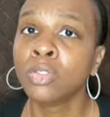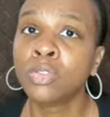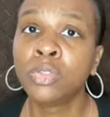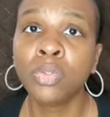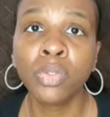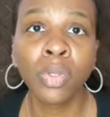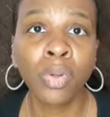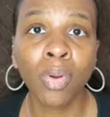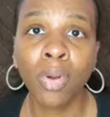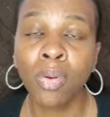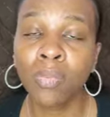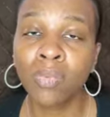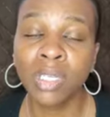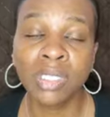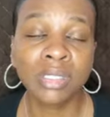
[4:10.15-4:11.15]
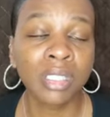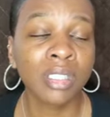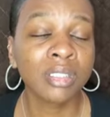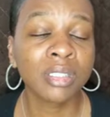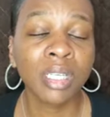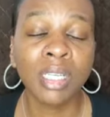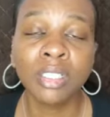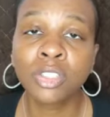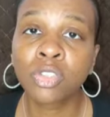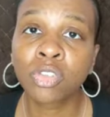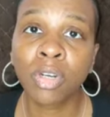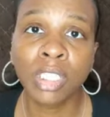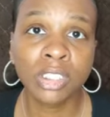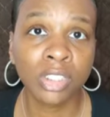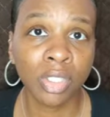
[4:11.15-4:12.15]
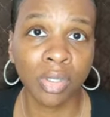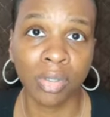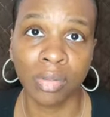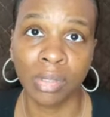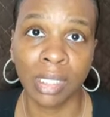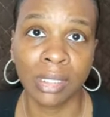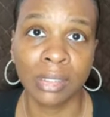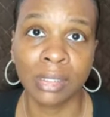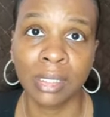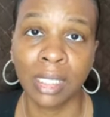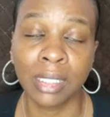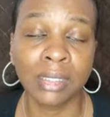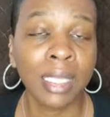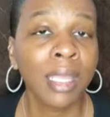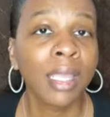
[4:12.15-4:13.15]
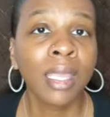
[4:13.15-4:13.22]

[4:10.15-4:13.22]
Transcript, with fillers: Do your own research and trust your own instincts.